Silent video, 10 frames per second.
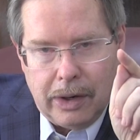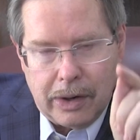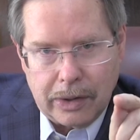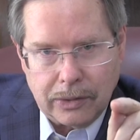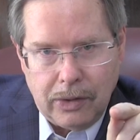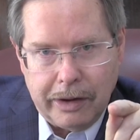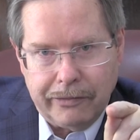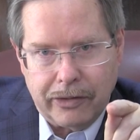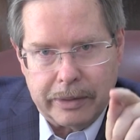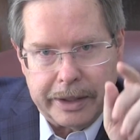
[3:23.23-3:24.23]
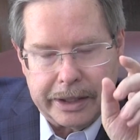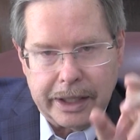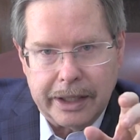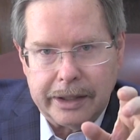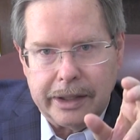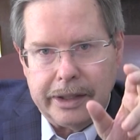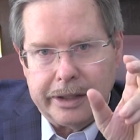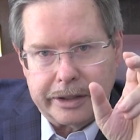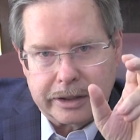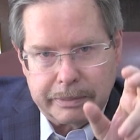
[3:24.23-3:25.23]
our law firm and get
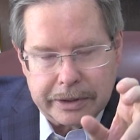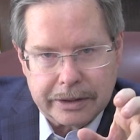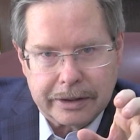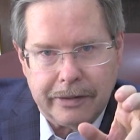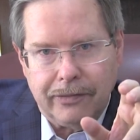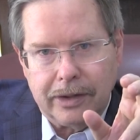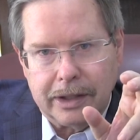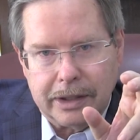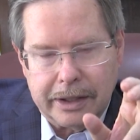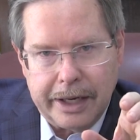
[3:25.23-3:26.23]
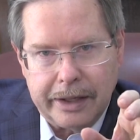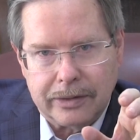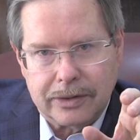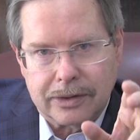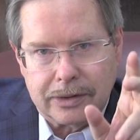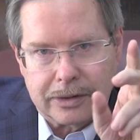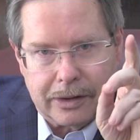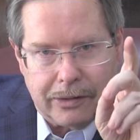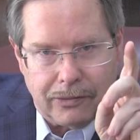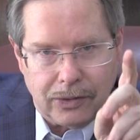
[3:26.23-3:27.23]
a specific analysis
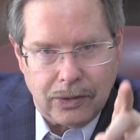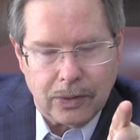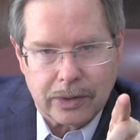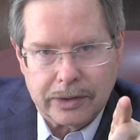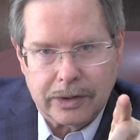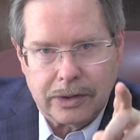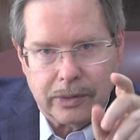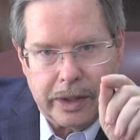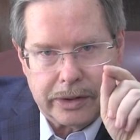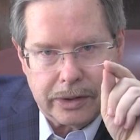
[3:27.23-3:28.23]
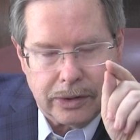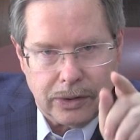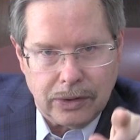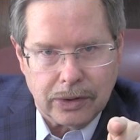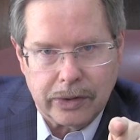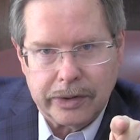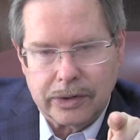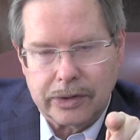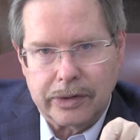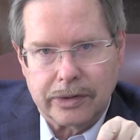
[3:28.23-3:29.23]
of your situation, your
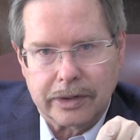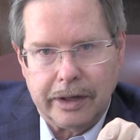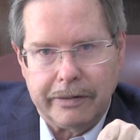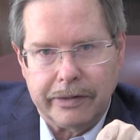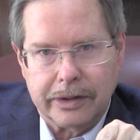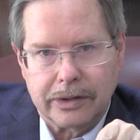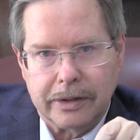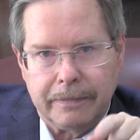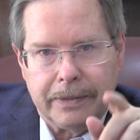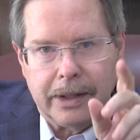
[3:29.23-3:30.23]
insurance coverage.